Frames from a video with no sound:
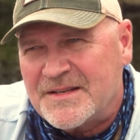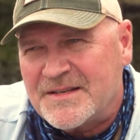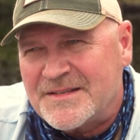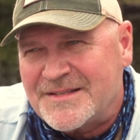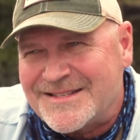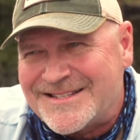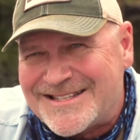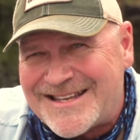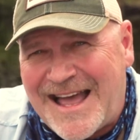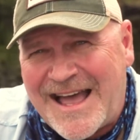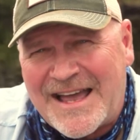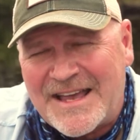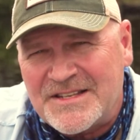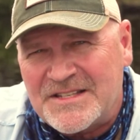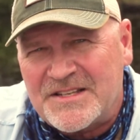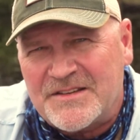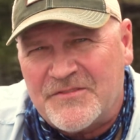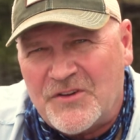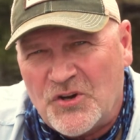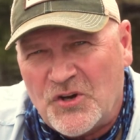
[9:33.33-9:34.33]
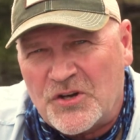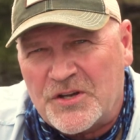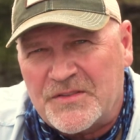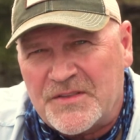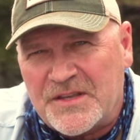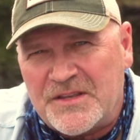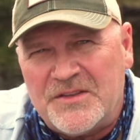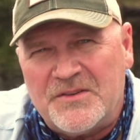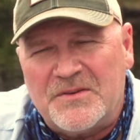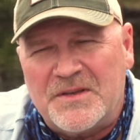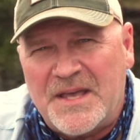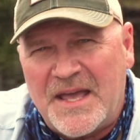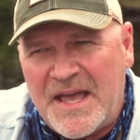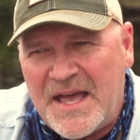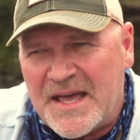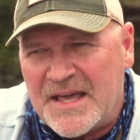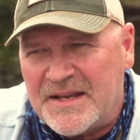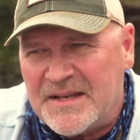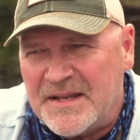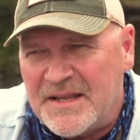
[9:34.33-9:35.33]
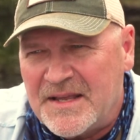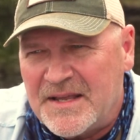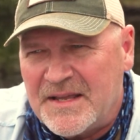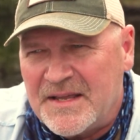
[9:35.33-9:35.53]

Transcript: size of hook that you can